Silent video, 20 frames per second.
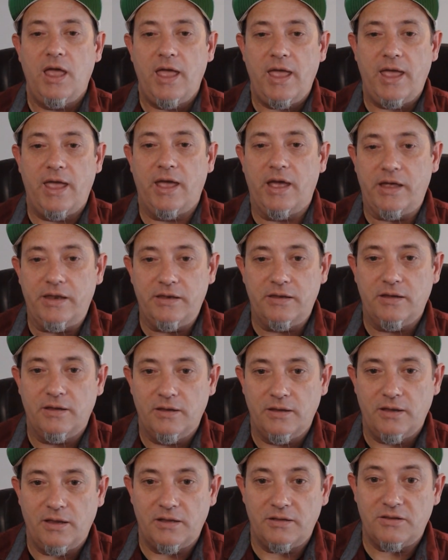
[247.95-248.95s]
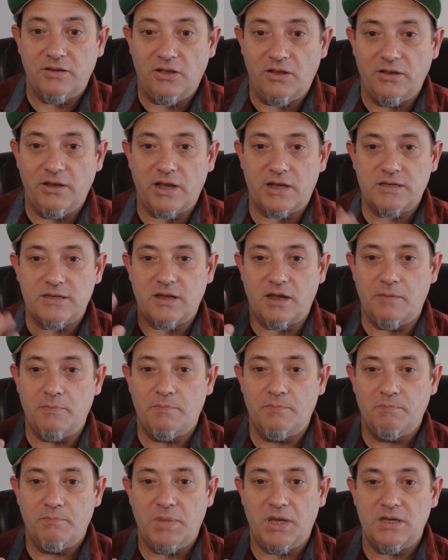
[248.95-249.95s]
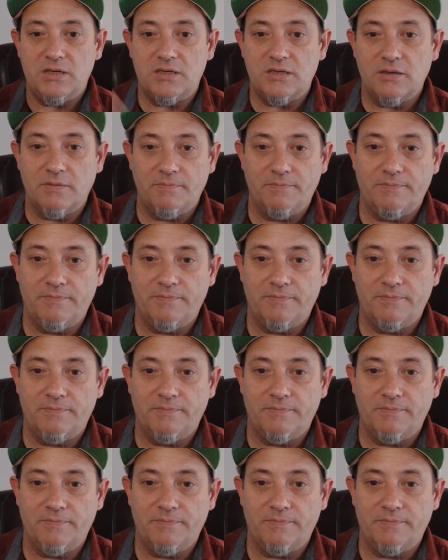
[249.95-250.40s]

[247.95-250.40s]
and until next time, peace.